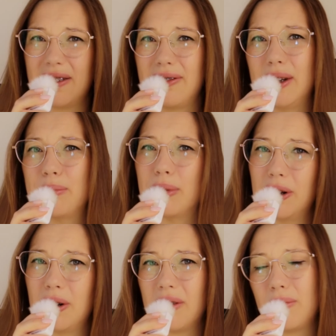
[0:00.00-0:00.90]
the
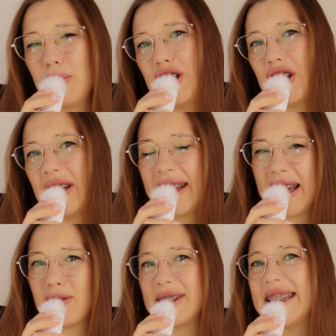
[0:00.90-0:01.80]
weapon which
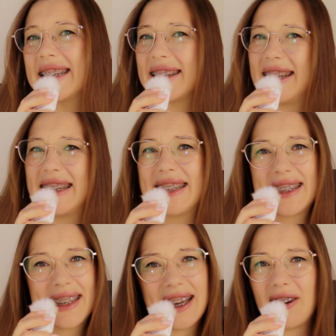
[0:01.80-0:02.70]
carries
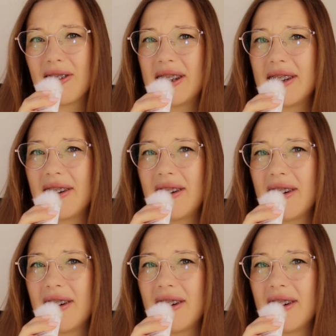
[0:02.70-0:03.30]
this character,